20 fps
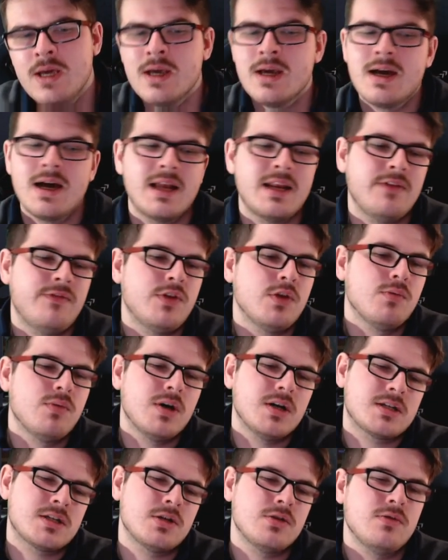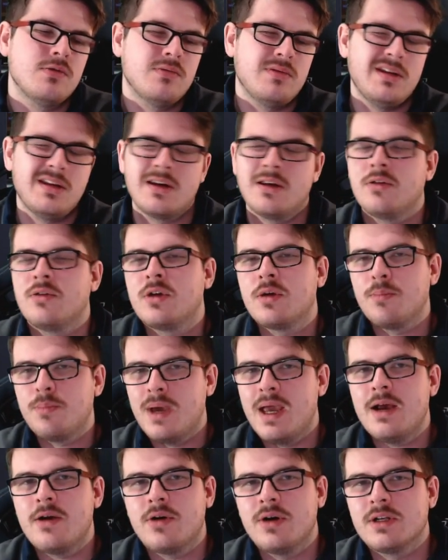And if you were to, you know,
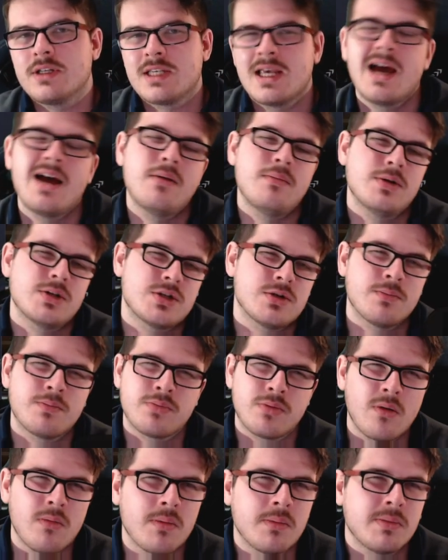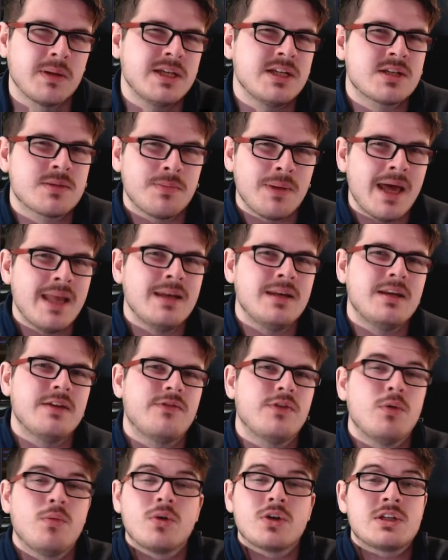compare it to how much you'd probably spend
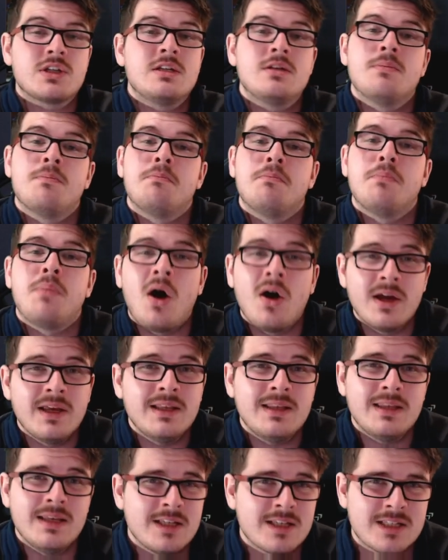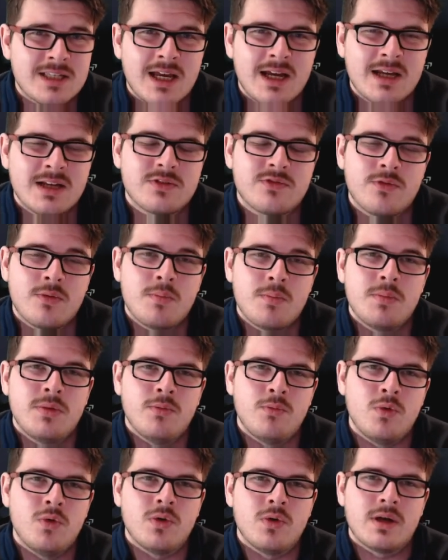if you wanted to buy these tanks from the
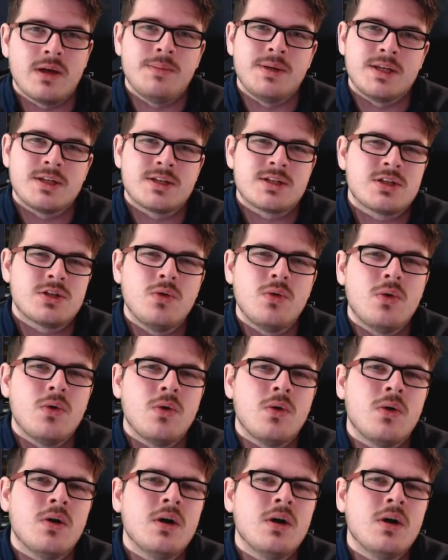Wargaming store,